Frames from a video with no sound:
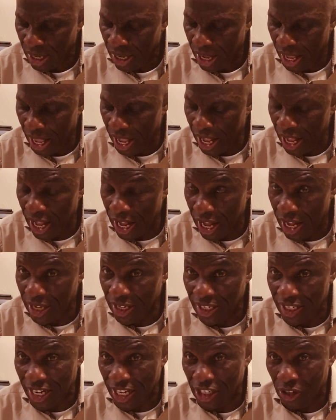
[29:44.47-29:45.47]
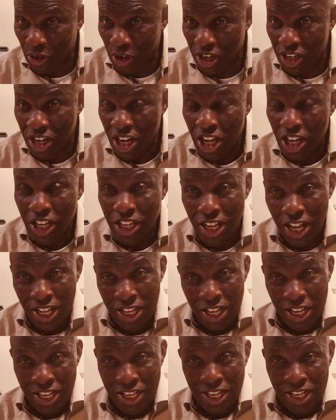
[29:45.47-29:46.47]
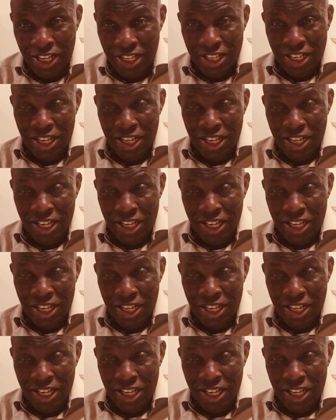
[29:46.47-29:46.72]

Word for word: Uh-huh. In other words, uh, uh,